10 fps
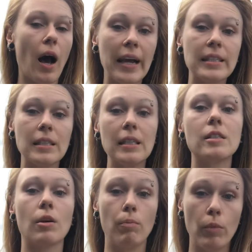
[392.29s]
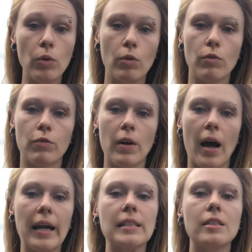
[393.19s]
I need to move.
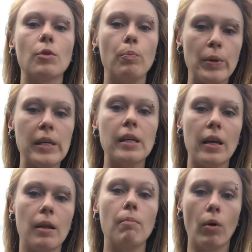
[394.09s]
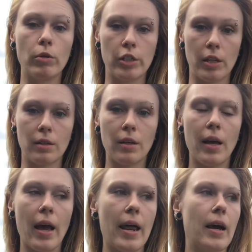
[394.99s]
I need to be in motion
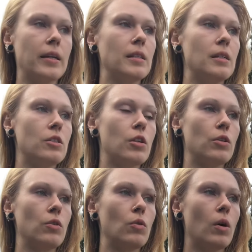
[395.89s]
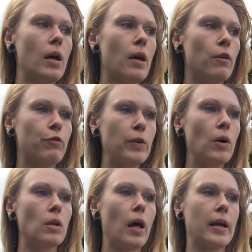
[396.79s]
and I need to
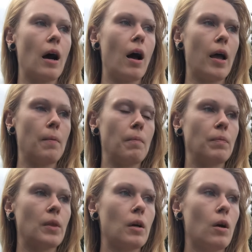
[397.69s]
feel like I'm